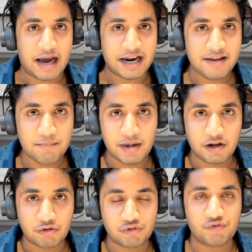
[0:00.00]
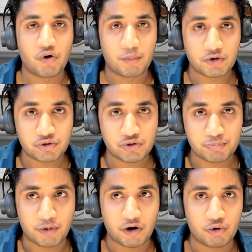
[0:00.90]
Patty Mills, former
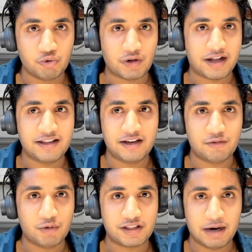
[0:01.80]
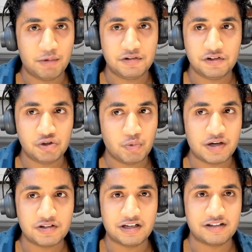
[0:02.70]
Spur, who I think with the Kyrie
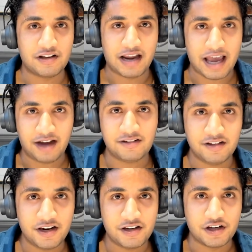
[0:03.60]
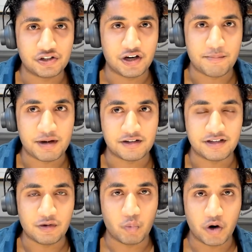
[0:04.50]
situation is an excellent addition because
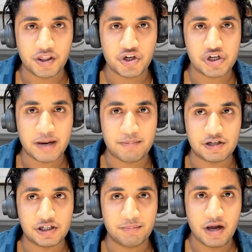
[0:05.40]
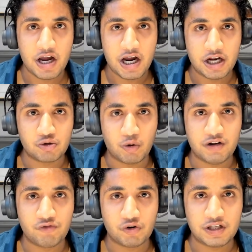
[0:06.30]
he won the championship in
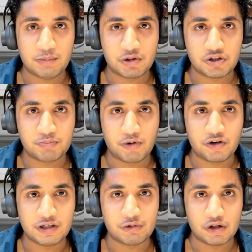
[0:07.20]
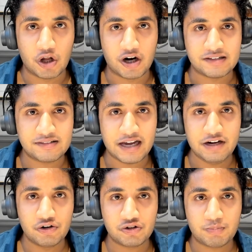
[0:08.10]
2014 with the Spurs. He was the longest
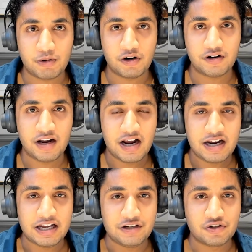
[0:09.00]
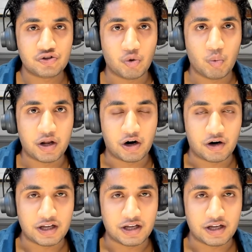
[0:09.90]
tenure Spur. He's just a winner.